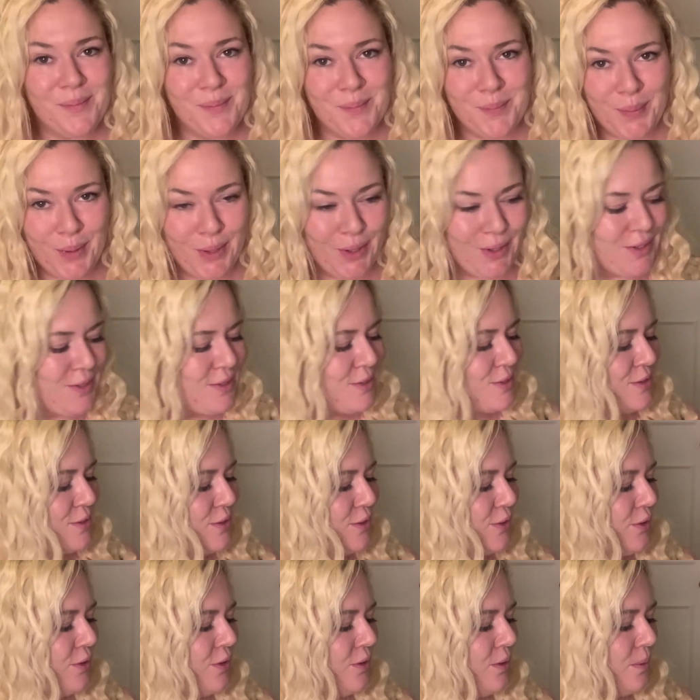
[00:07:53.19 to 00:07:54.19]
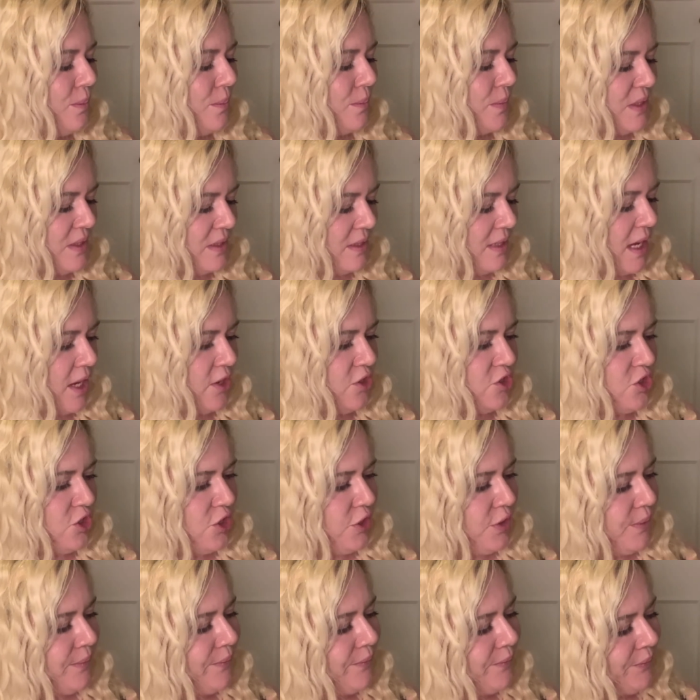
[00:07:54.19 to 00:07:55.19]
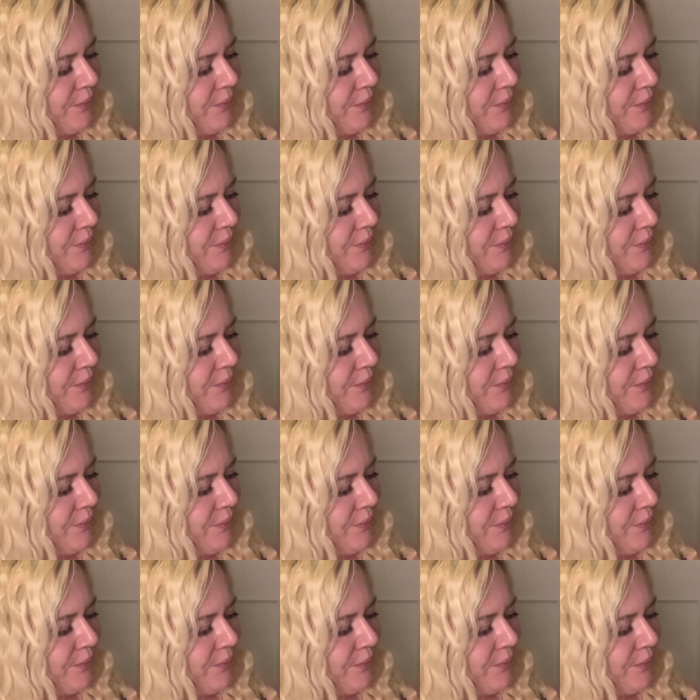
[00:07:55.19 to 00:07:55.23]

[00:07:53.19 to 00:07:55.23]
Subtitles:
Personal Massager.